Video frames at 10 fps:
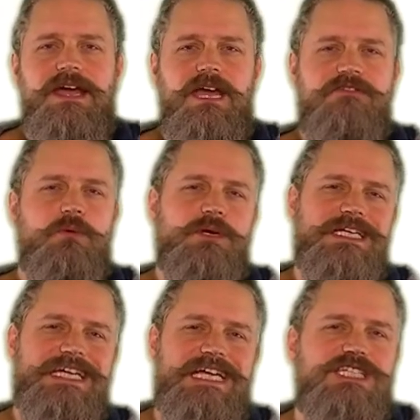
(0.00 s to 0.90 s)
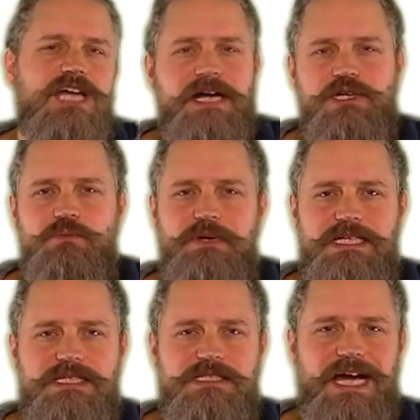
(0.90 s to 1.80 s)
If you want to kickstart your
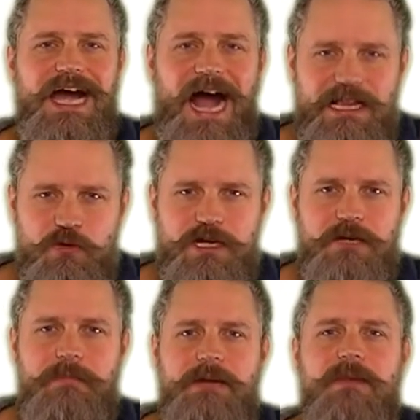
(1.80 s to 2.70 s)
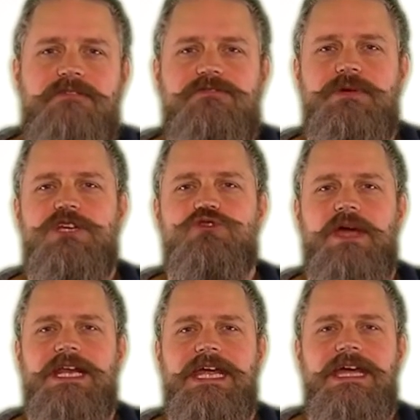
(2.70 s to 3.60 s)
business, I highly recommend my free
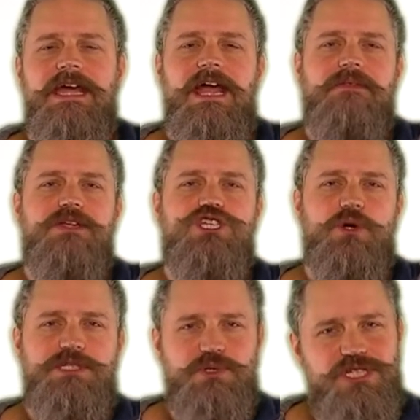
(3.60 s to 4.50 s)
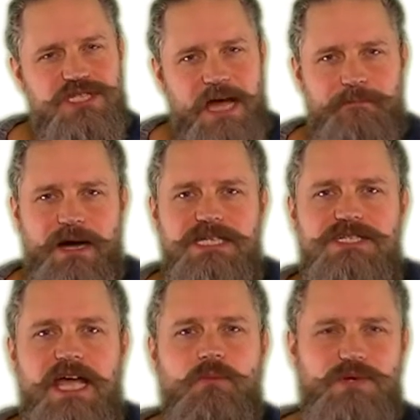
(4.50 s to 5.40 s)
training that shows you step by
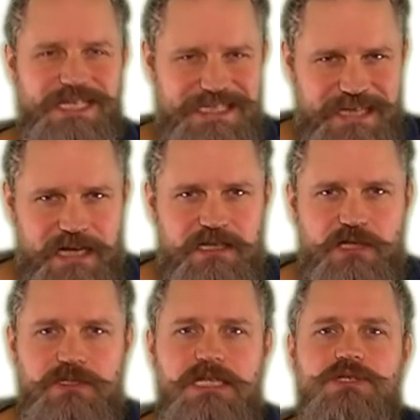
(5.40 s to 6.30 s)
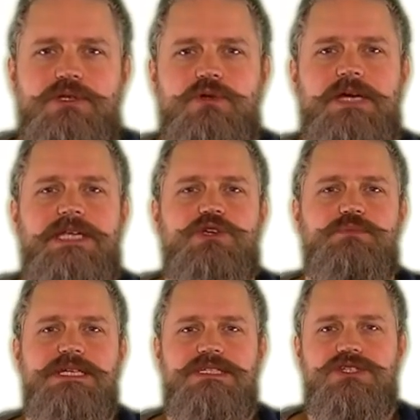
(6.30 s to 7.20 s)
step what exactly you need to do to get your
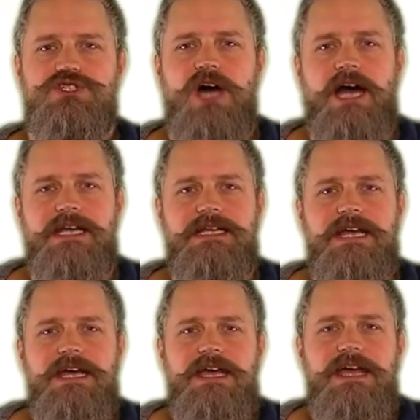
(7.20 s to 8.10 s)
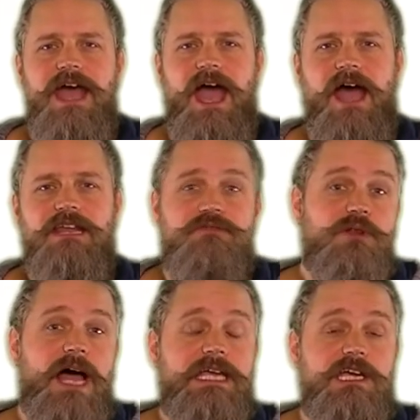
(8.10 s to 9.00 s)
business started. And if you
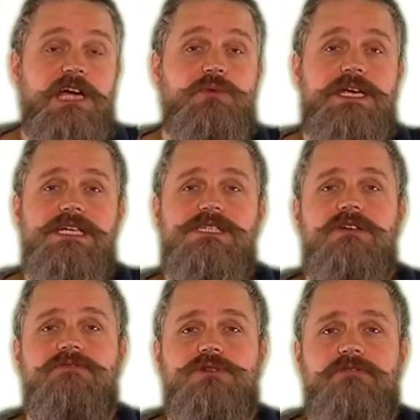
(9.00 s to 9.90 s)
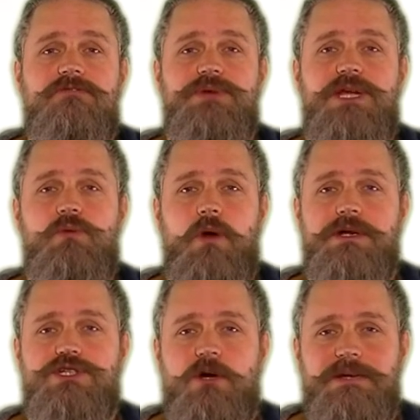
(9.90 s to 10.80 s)
like, you can register for a free
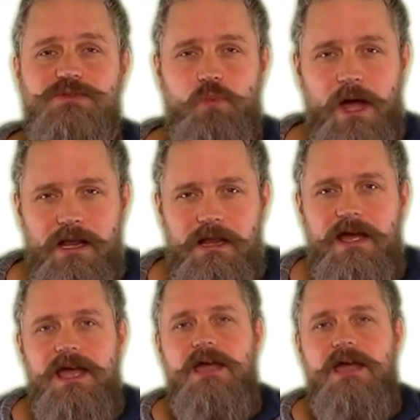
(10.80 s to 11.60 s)
workshop as well.